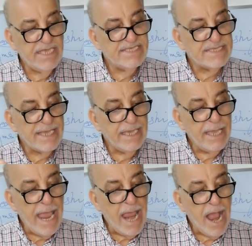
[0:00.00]
is
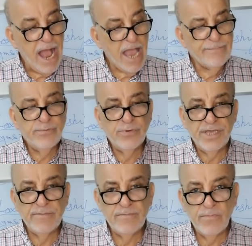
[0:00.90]
a
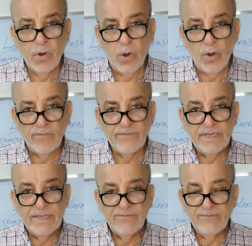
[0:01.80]
hyponym of
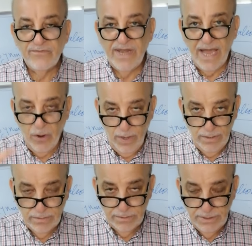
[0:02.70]

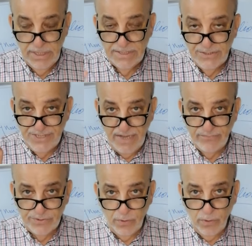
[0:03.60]
flower.
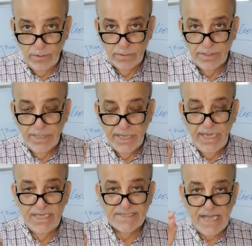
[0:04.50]
Daffodil
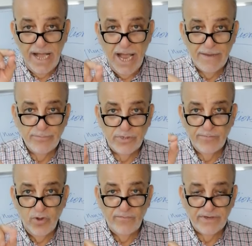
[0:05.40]
is a
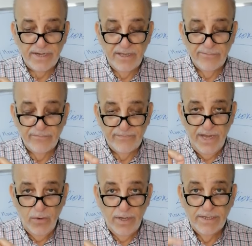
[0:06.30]
hyponym of a
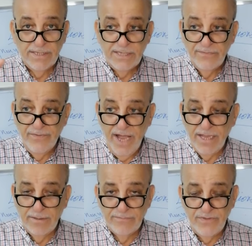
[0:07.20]
flower.
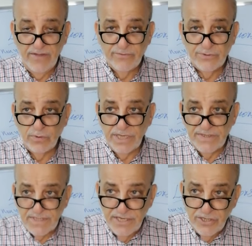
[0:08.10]
Daffodil
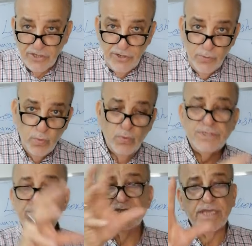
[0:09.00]
is
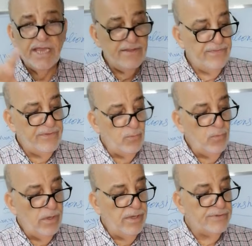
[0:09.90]
included in the
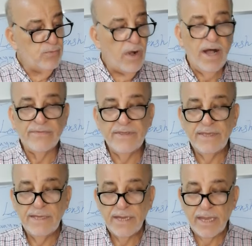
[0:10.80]
word what?
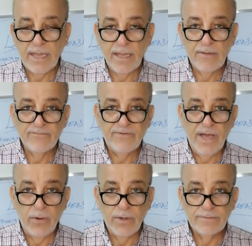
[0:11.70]

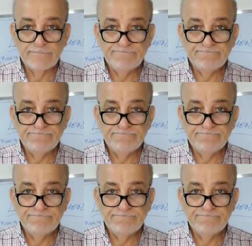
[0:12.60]
Flower.